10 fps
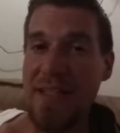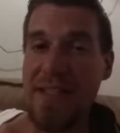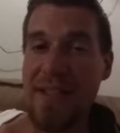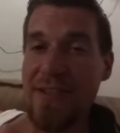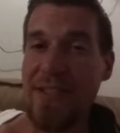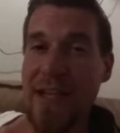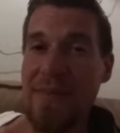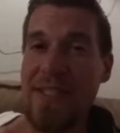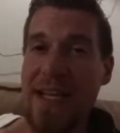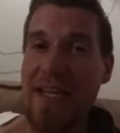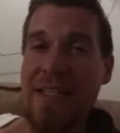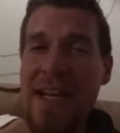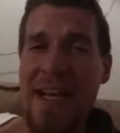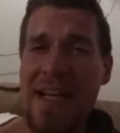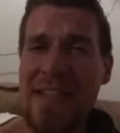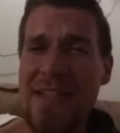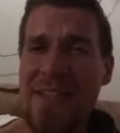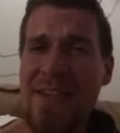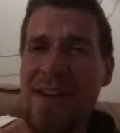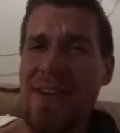let's see here, Sami Zayn,
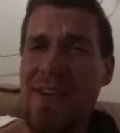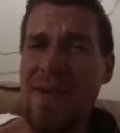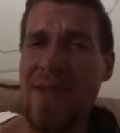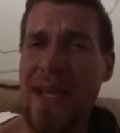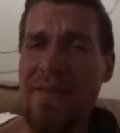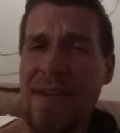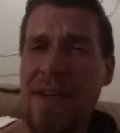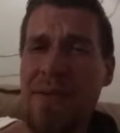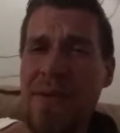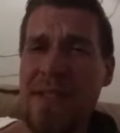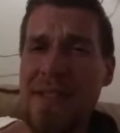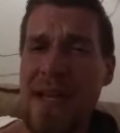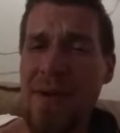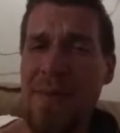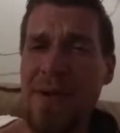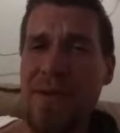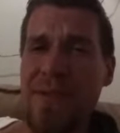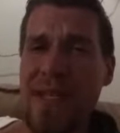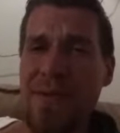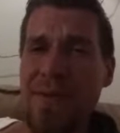Cesaro, Kevin Owens,
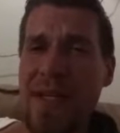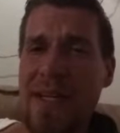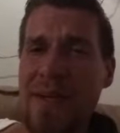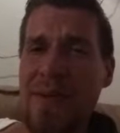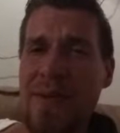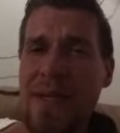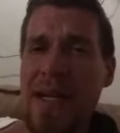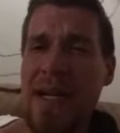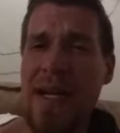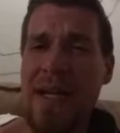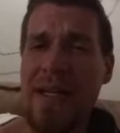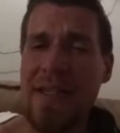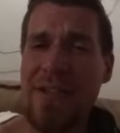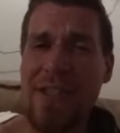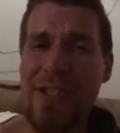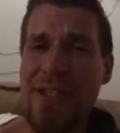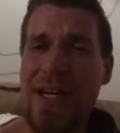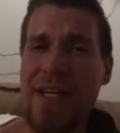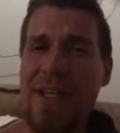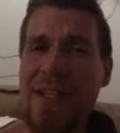Alberto Del Rio, Chris
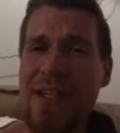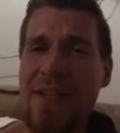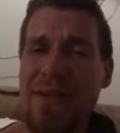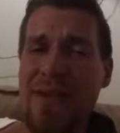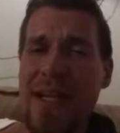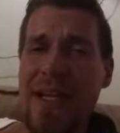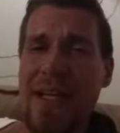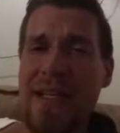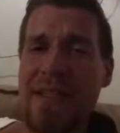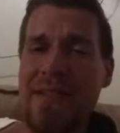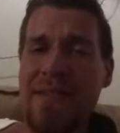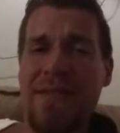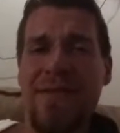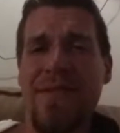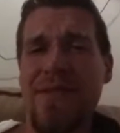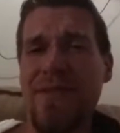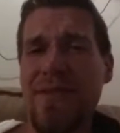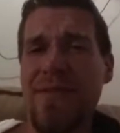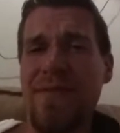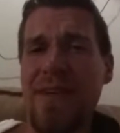Jericho, and
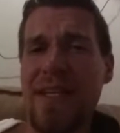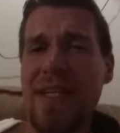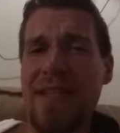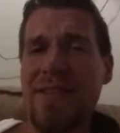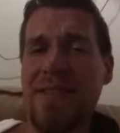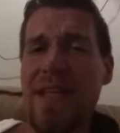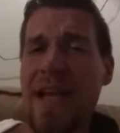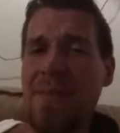who the fuck else?